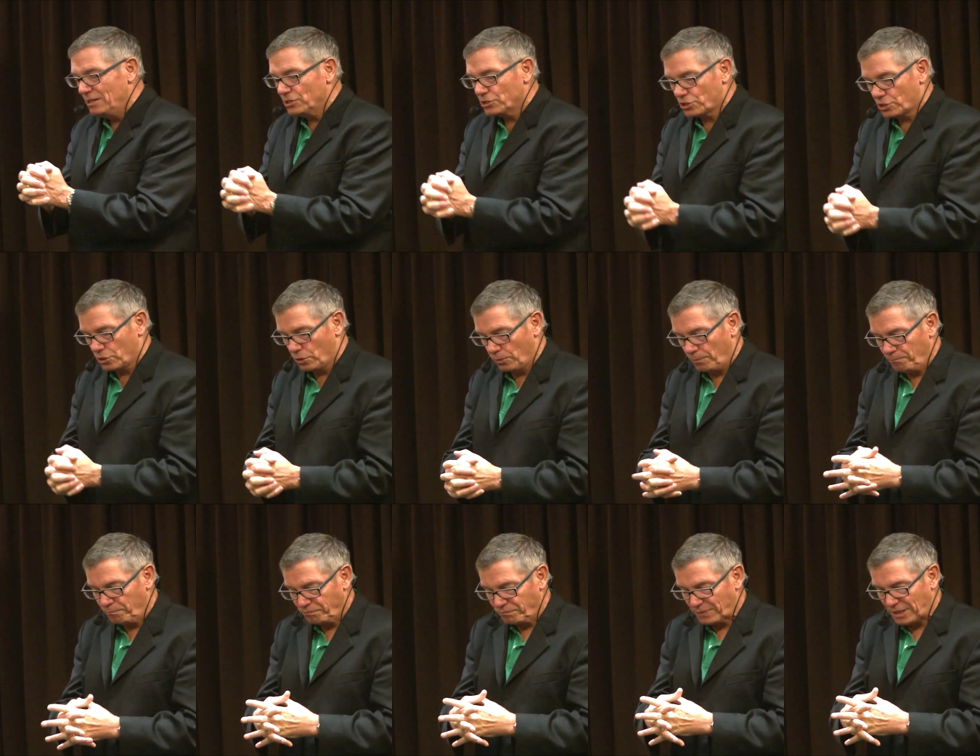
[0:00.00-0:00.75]
So
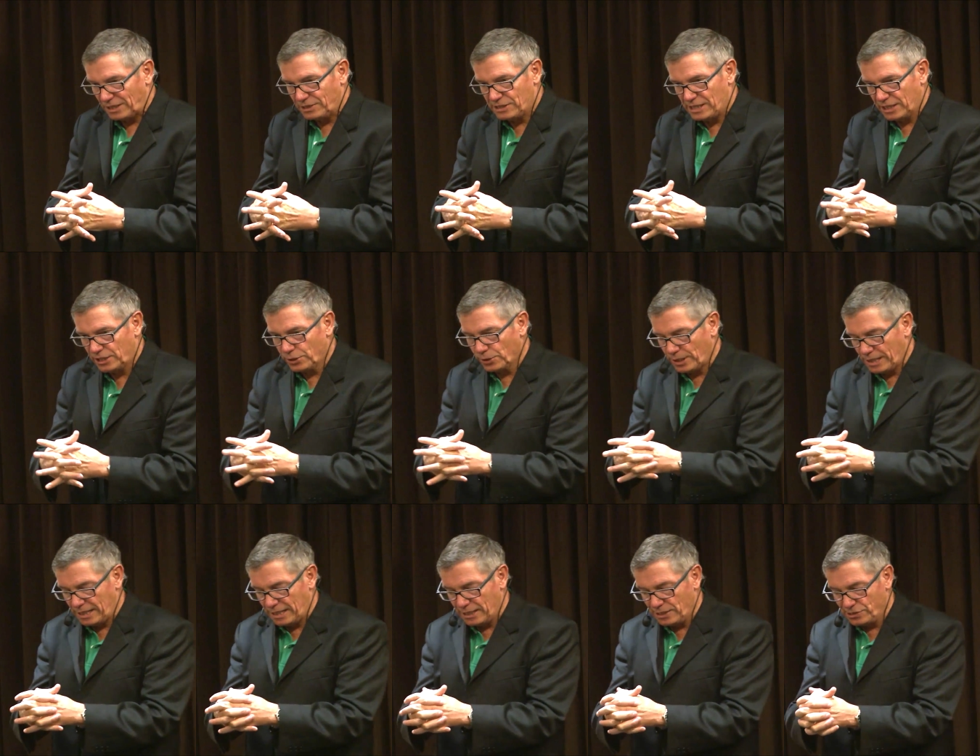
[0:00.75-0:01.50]
take your
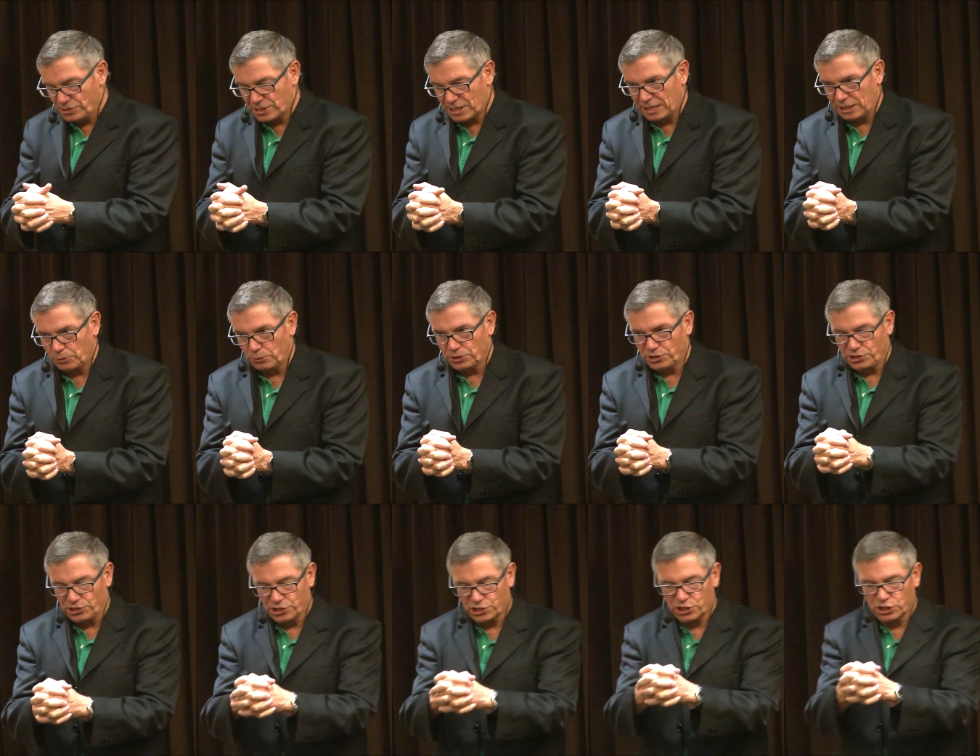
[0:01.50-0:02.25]
hands and I
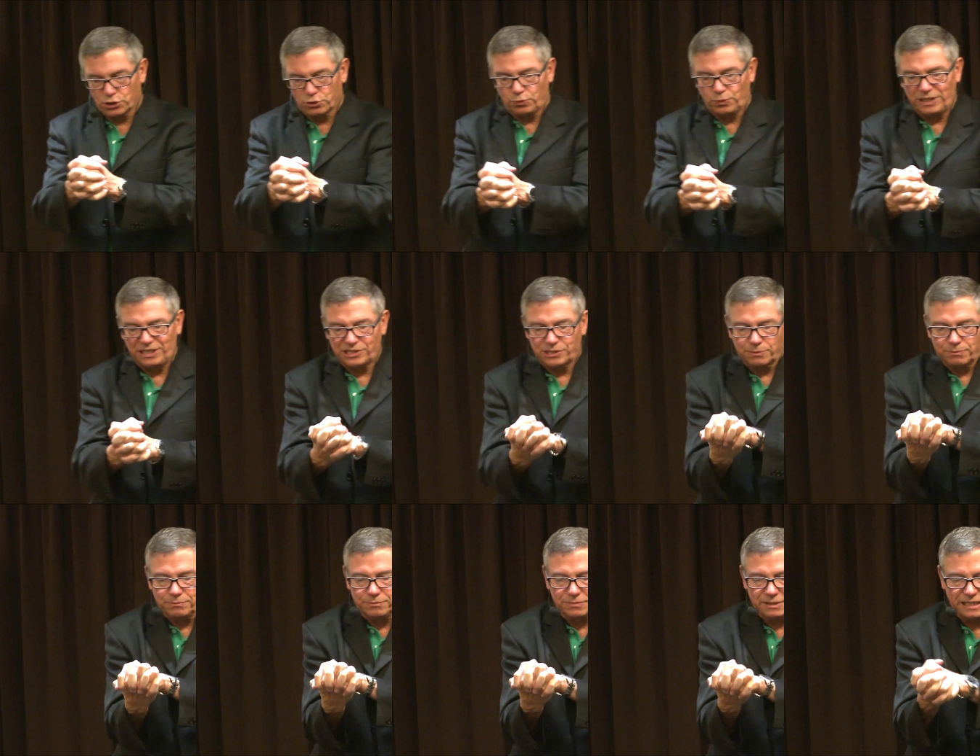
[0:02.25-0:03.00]
want you to squeeze
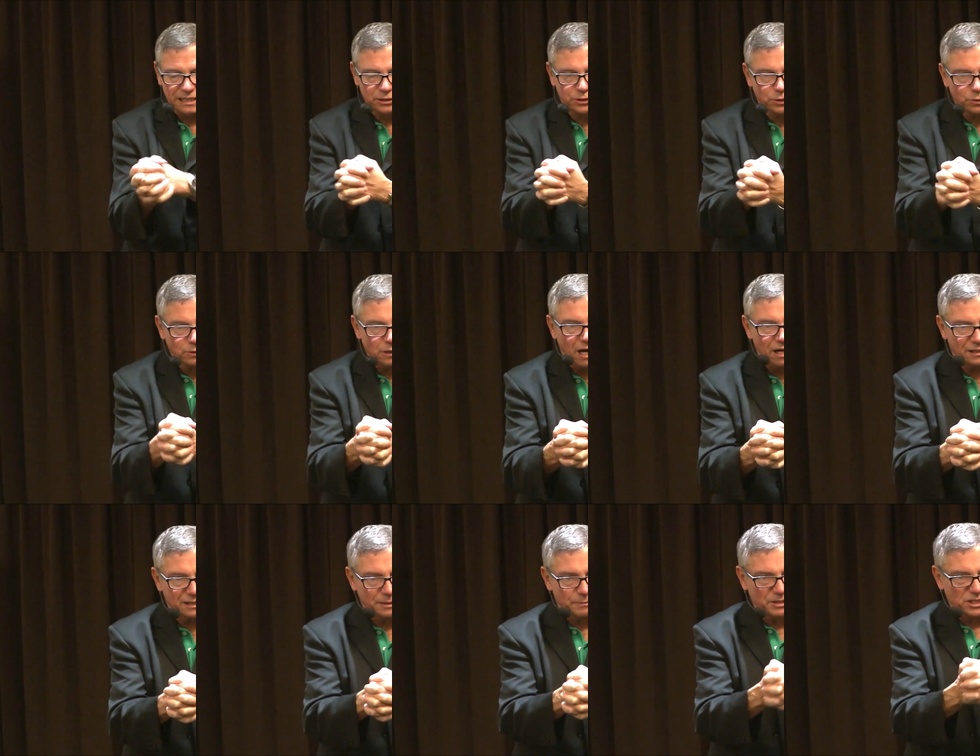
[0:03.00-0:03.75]
them,
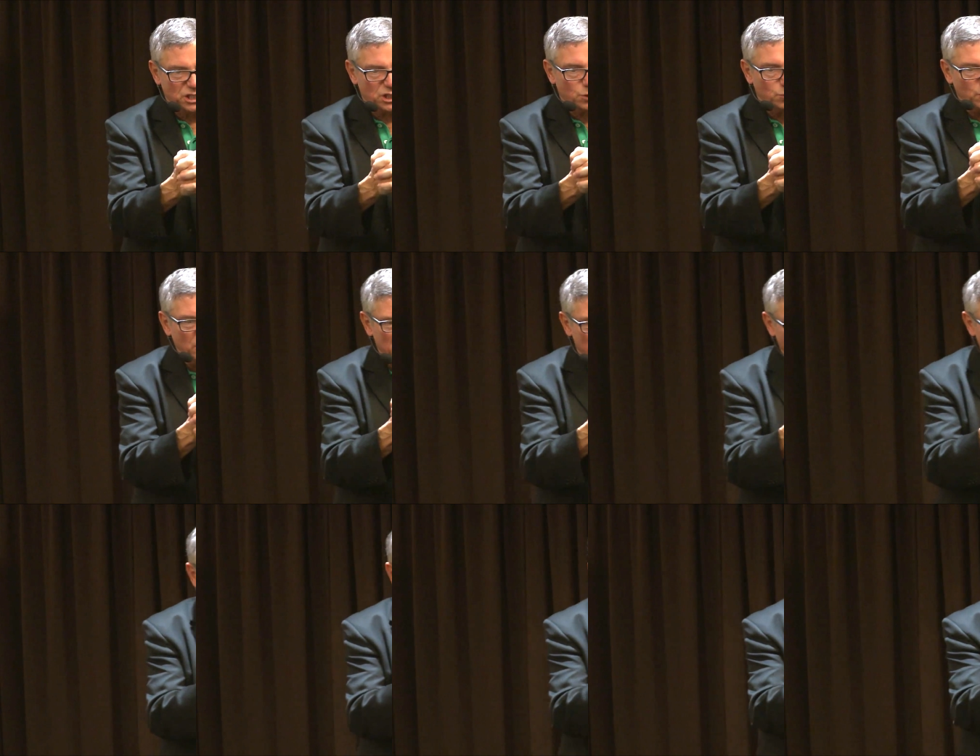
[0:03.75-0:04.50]
interlock them, and squeeze
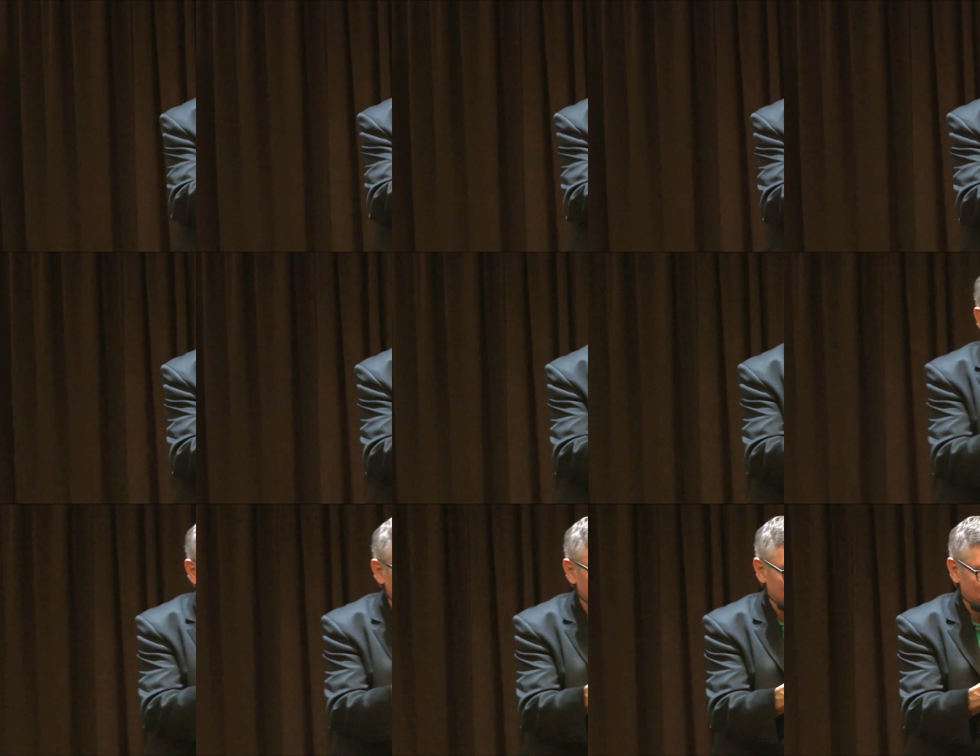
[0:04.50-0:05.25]
them together nice and
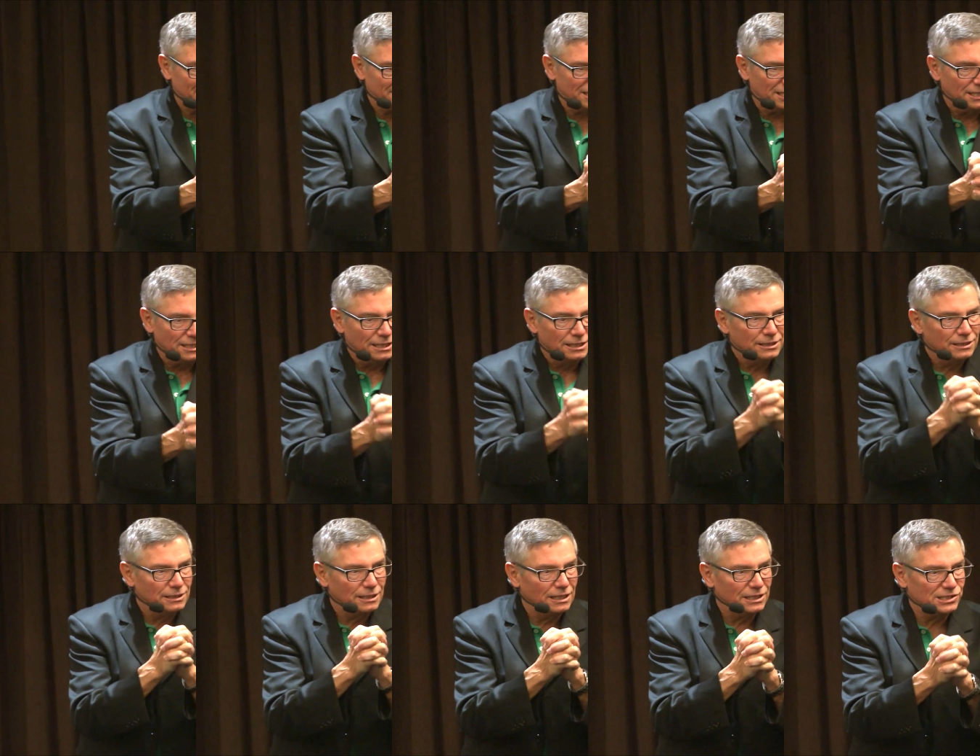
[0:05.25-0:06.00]
tight,
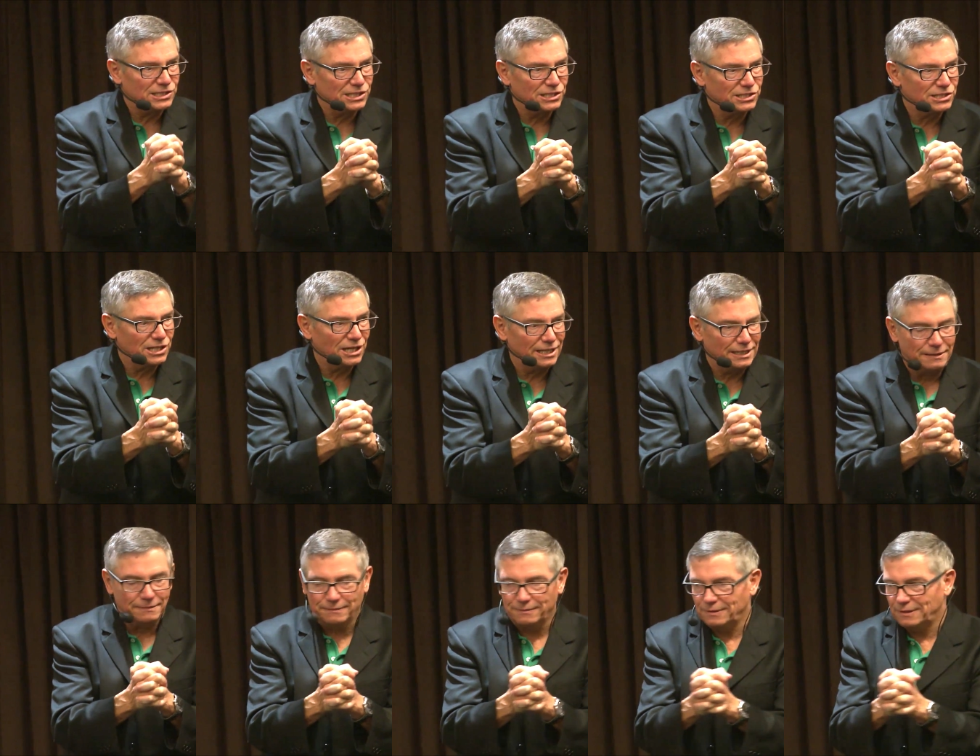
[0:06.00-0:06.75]
nice and
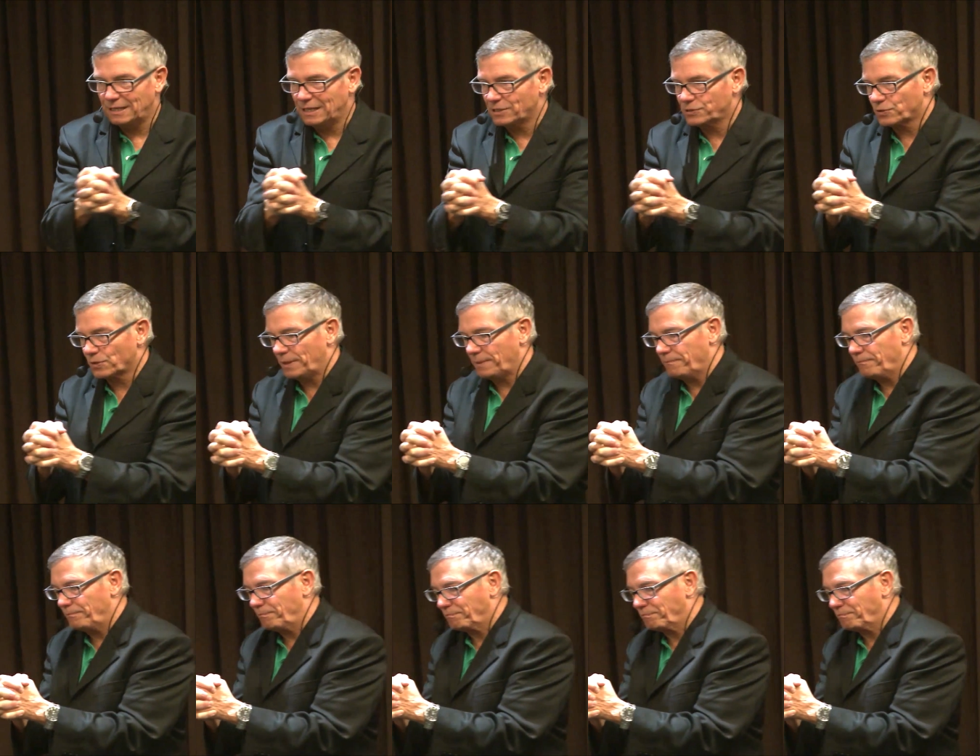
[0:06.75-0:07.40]
tight. That's right.